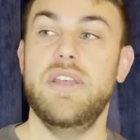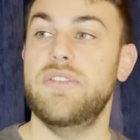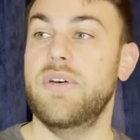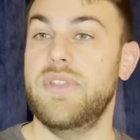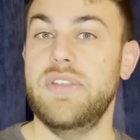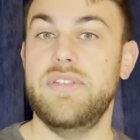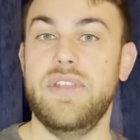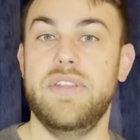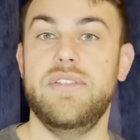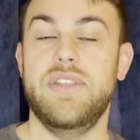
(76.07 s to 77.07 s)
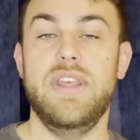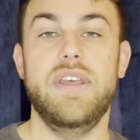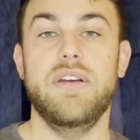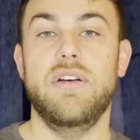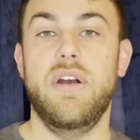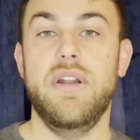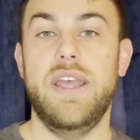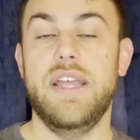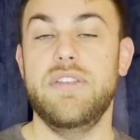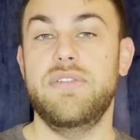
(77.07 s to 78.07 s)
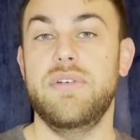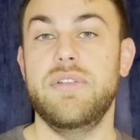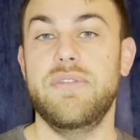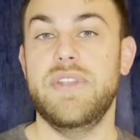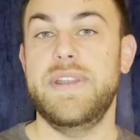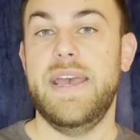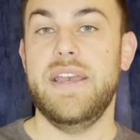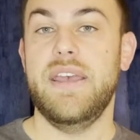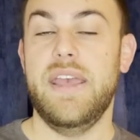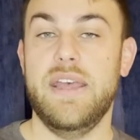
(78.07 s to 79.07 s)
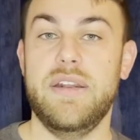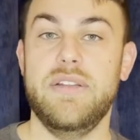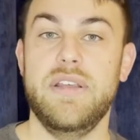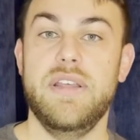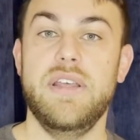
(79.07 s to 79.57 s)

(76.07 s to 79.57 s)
So this is the heart and soul of the deck, and